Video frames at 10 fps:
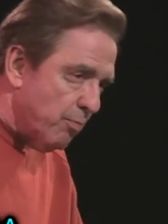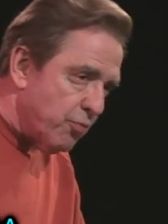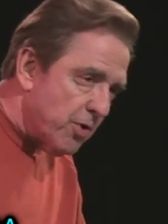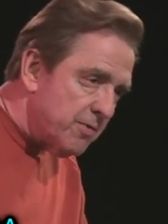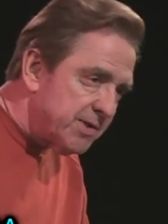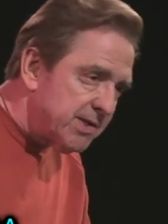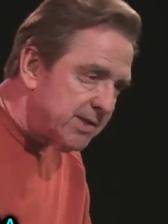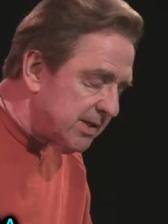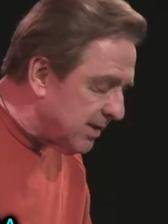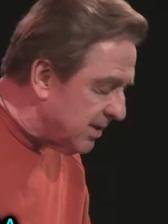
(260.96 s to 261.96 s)

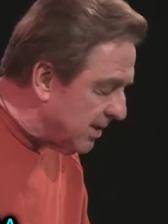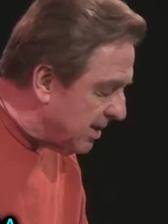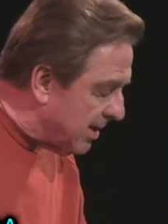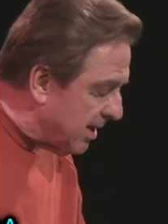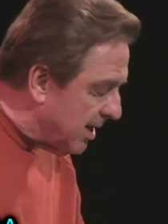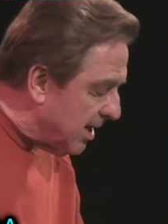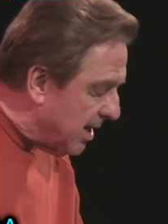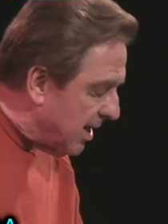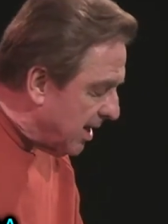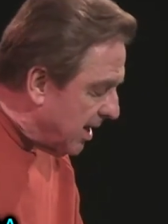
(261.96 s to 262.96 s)
Bruce,
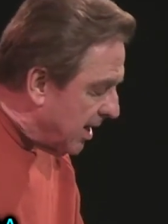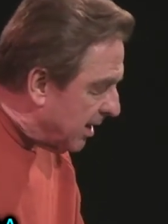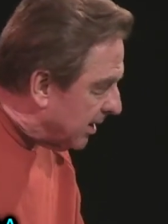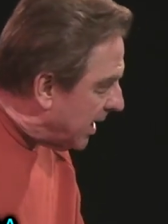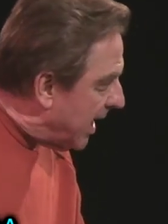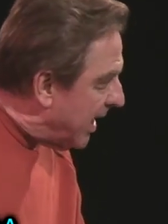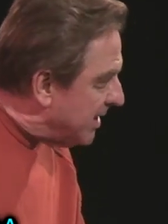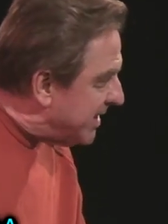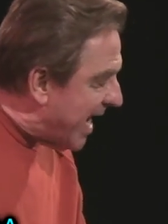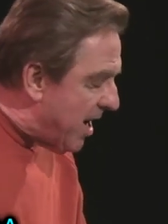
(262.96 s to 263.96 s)

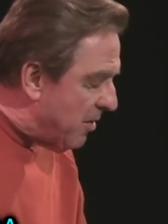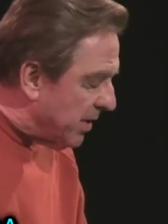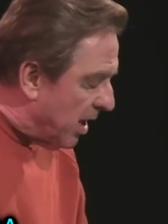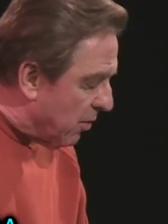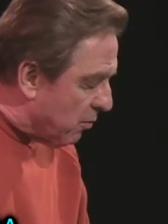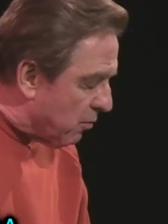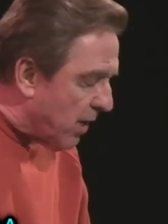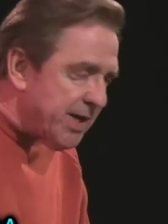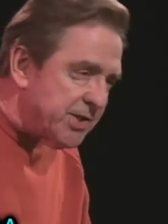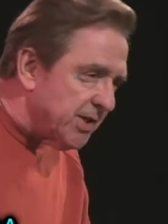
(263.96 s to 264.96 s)
laid down a
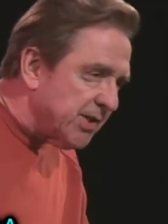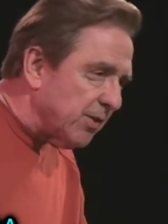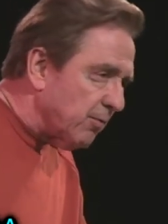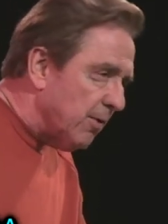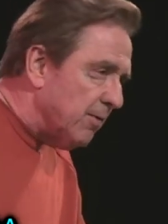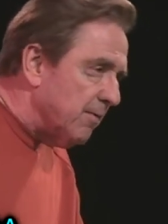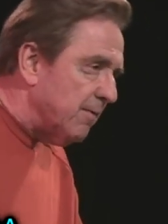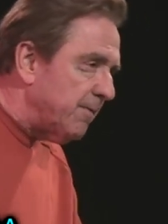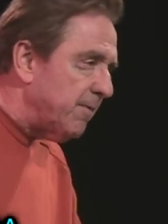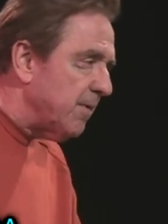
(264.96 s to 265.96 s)
righteous
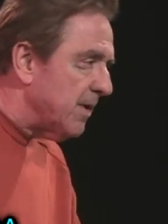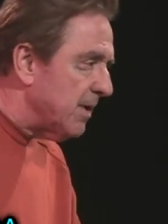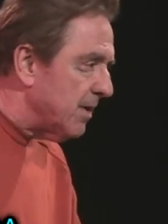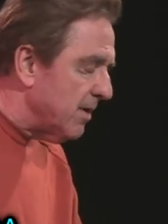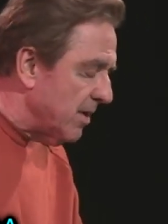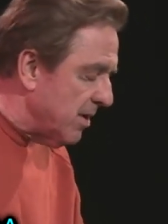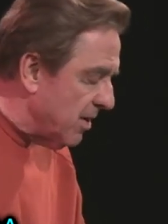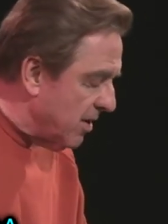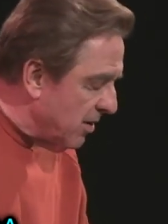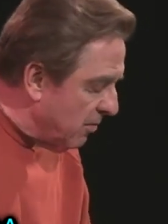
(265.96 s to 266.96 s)
groove
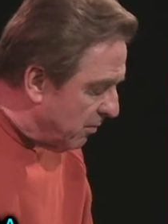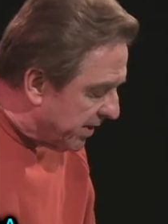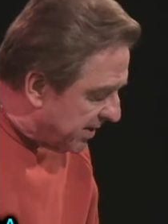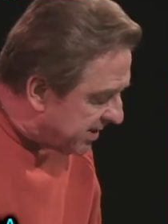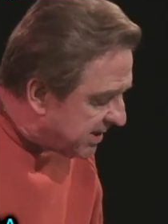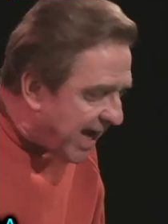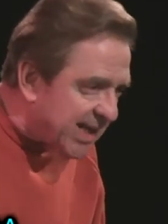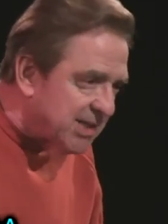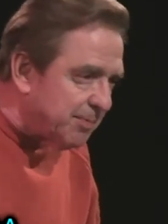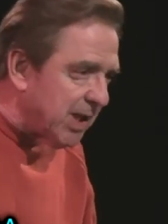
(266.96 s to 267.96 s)
with a
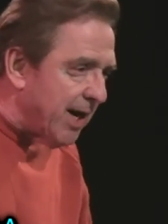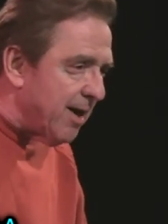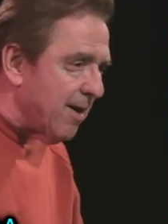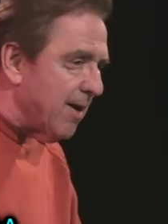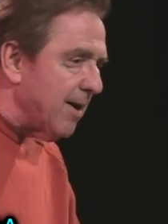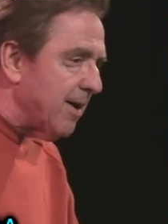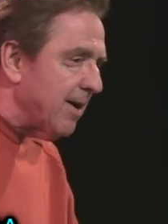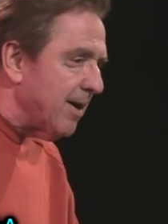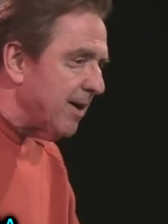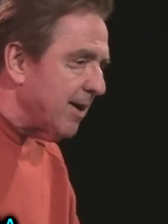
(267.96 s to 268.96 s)
sax
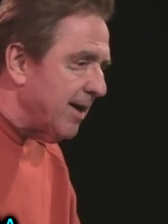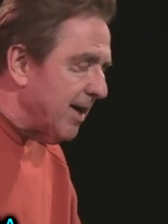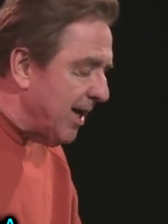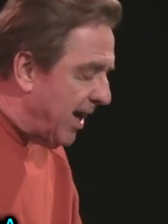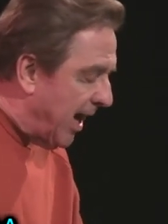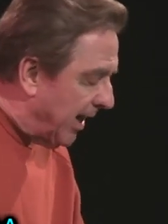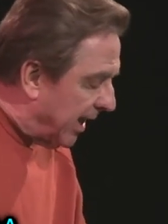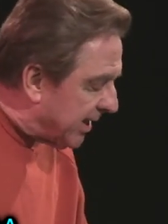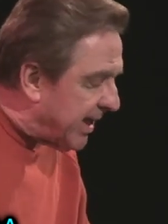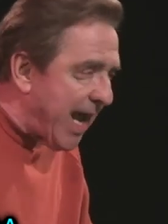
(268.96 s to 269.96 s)
player and
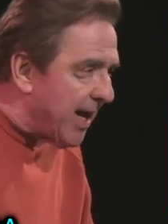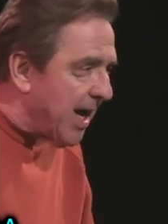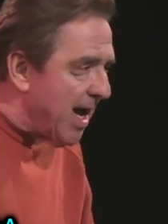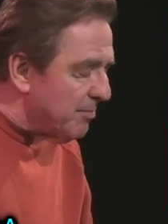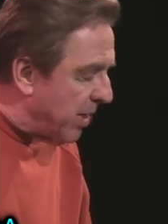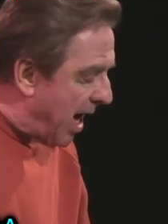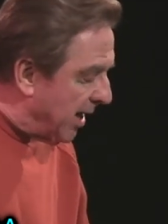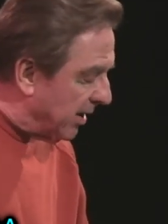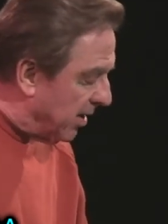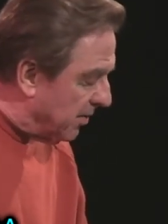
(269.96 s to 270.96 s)
a cat on
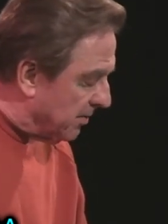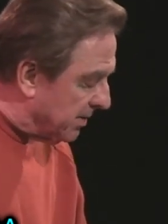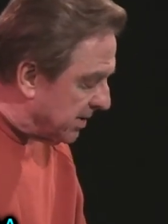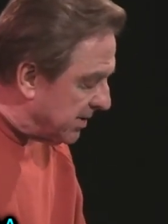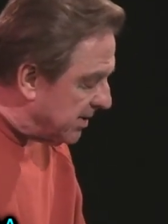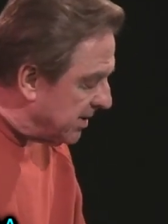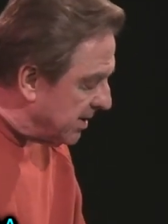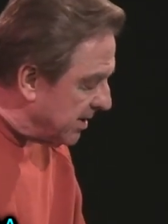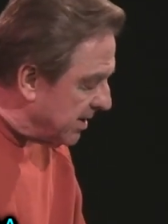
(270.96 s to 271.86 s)
bongos.